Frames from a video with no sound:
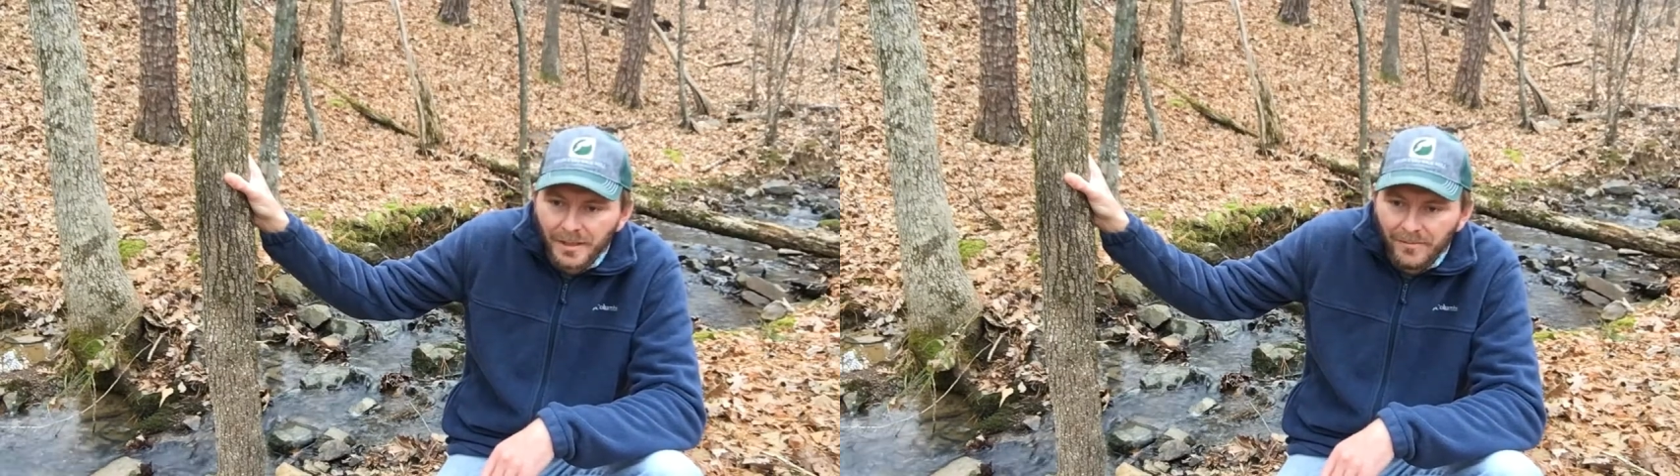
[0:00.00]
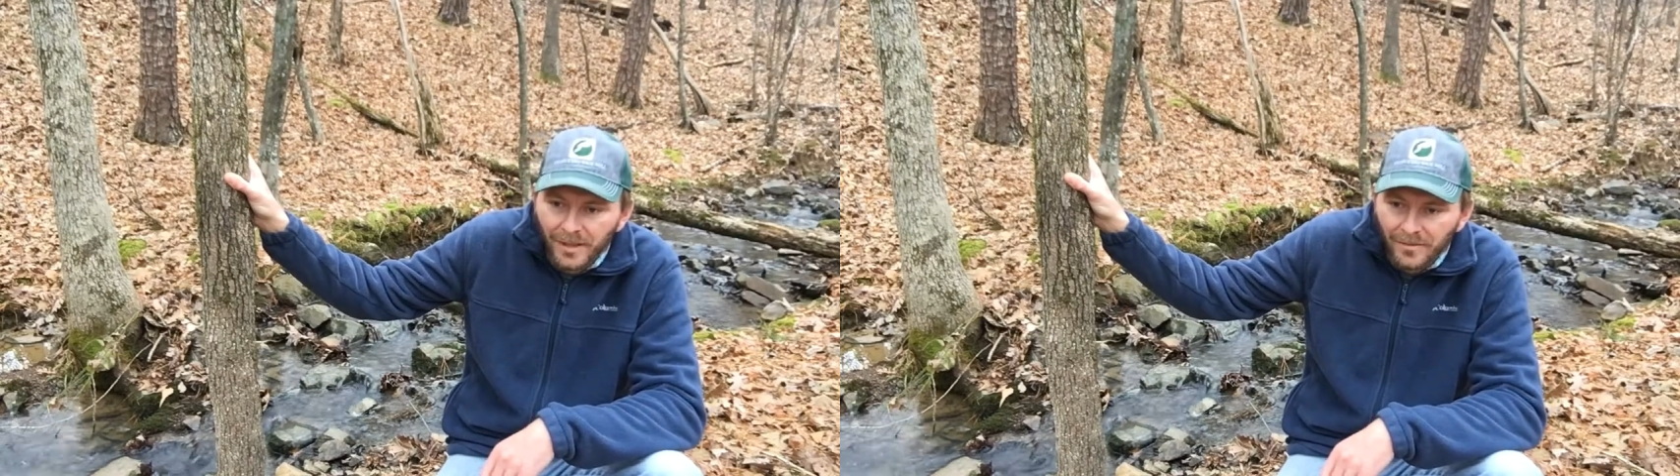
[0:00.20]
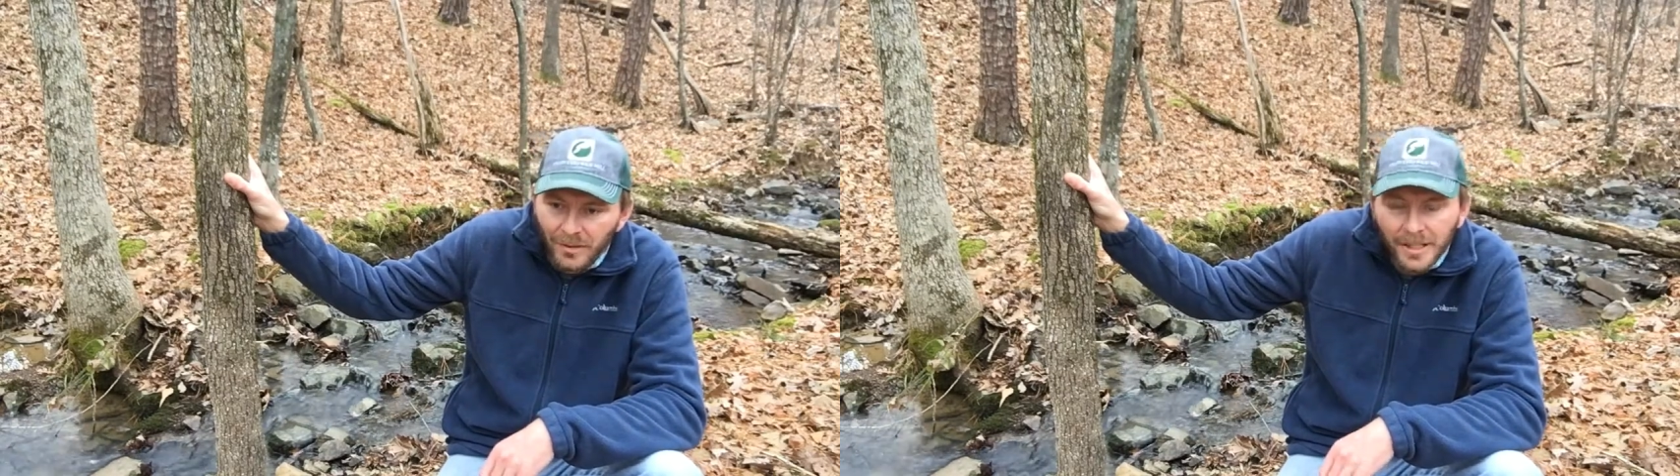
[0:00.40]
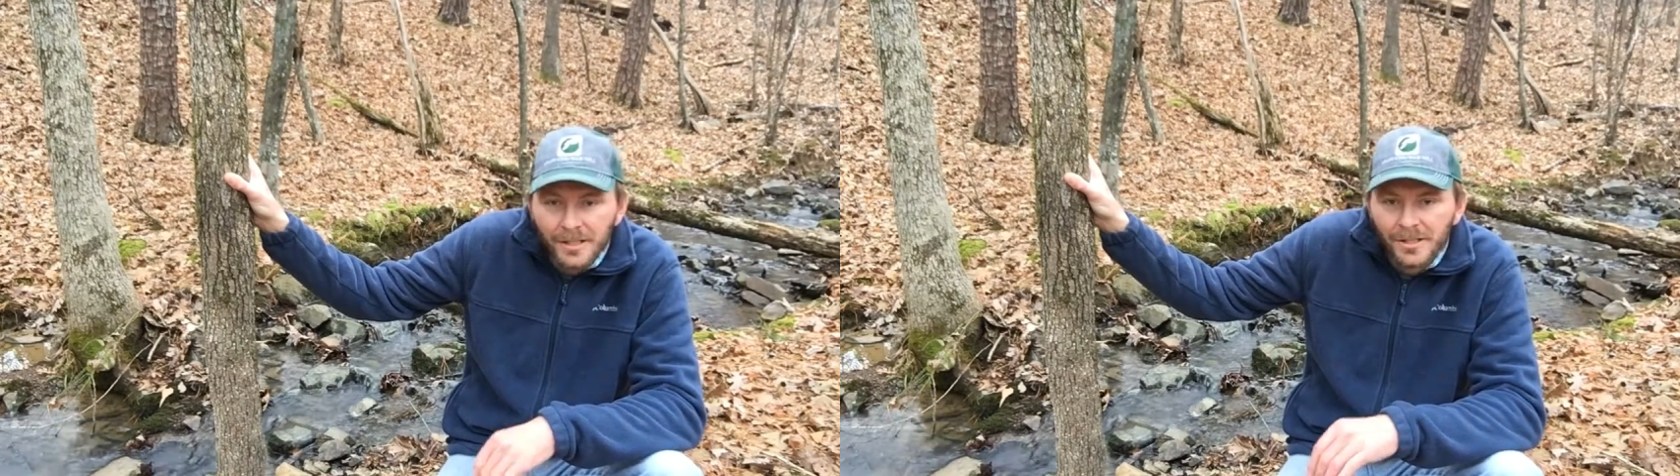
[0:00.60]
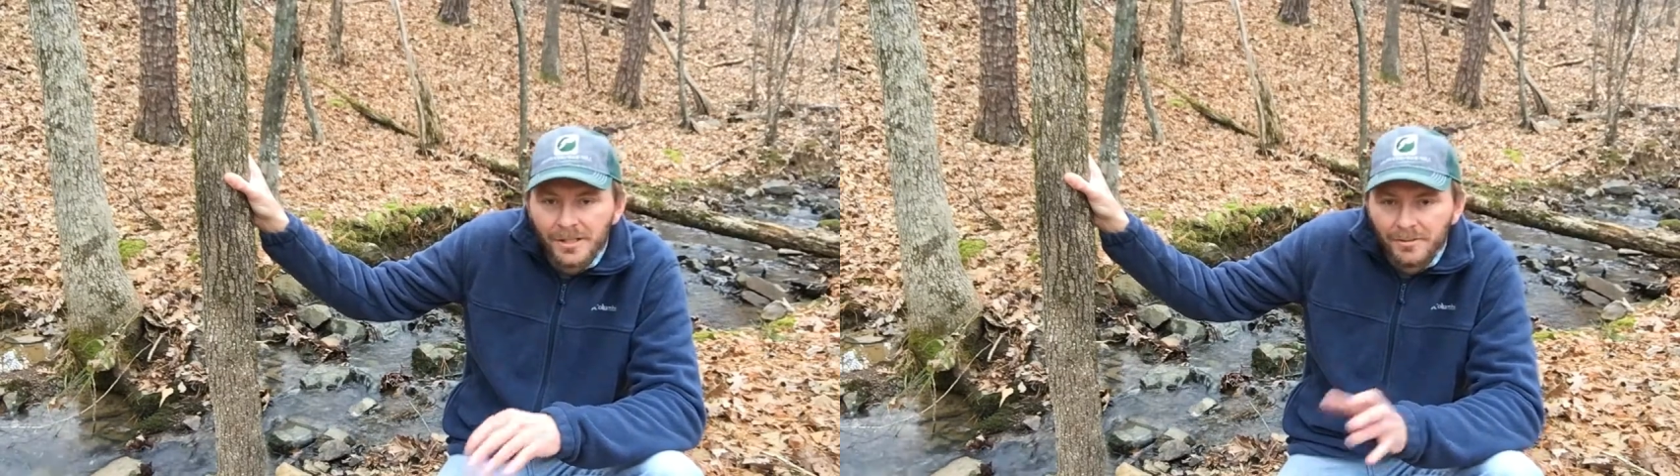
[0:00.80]
my
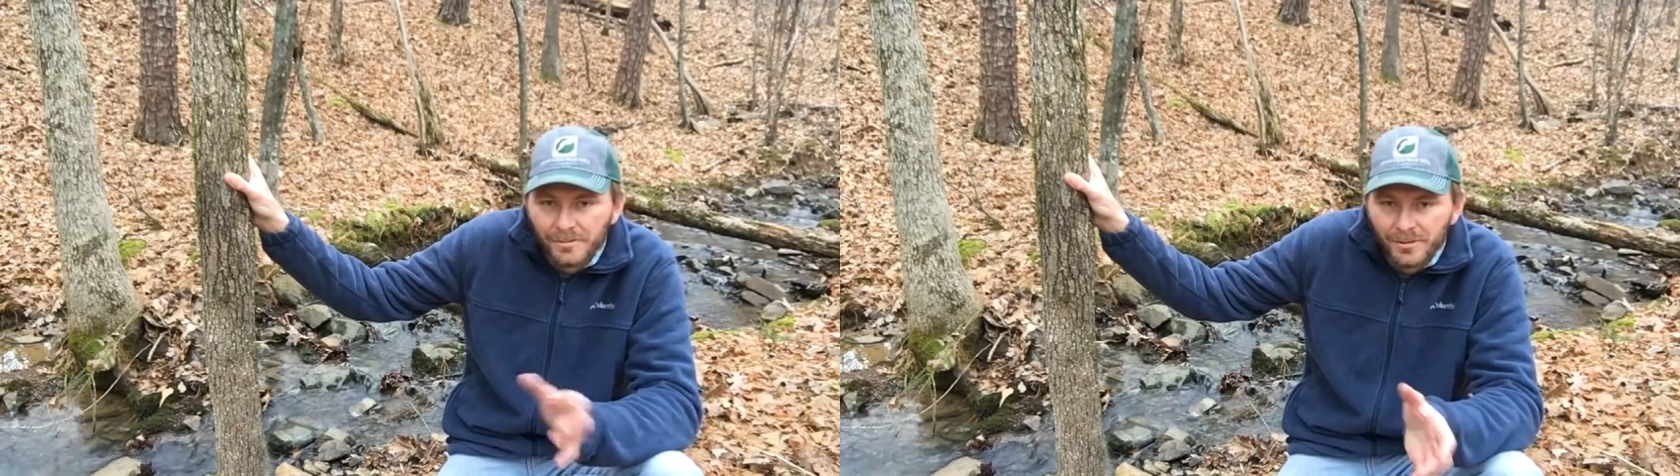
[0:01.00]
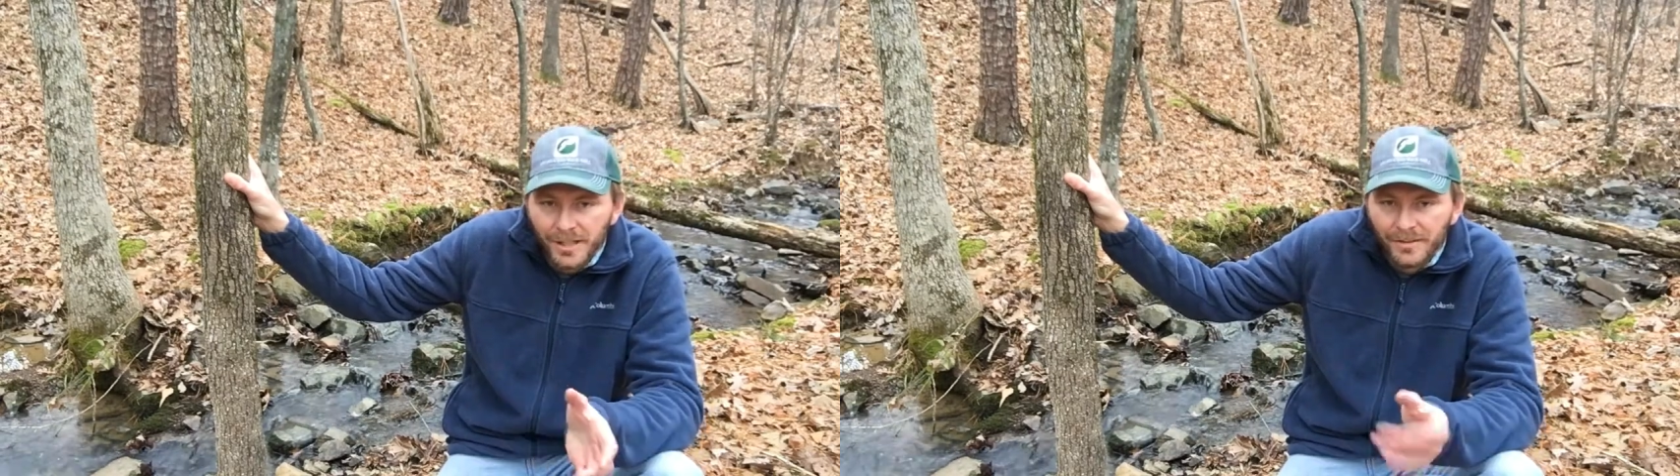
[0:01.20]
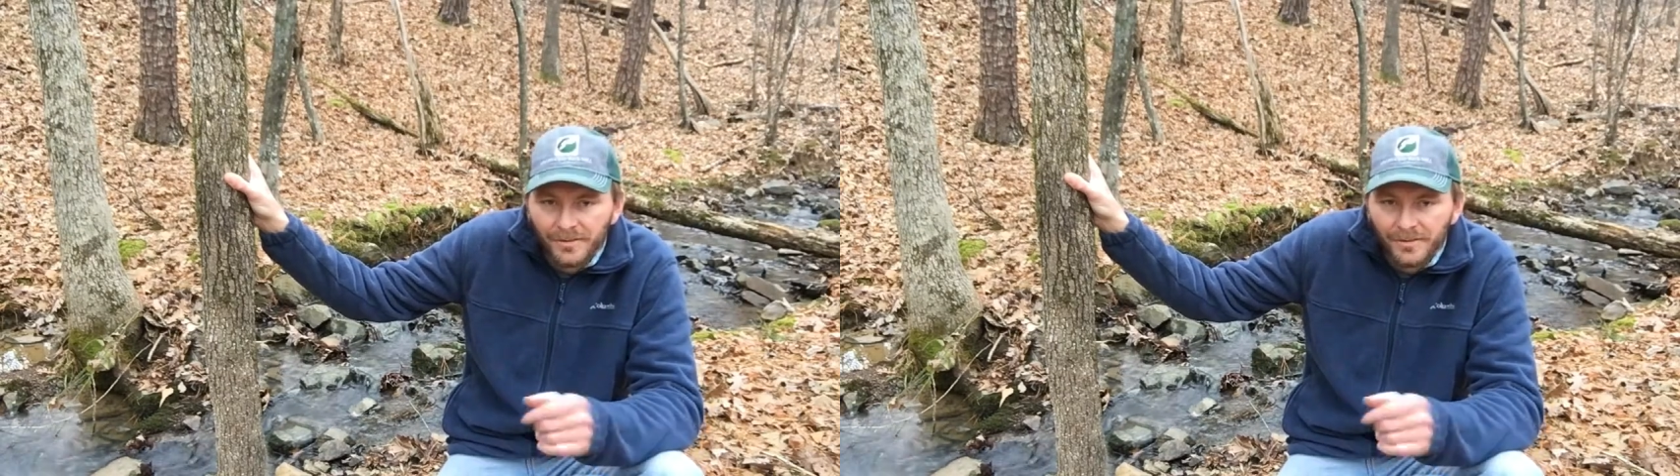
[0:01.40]
friends said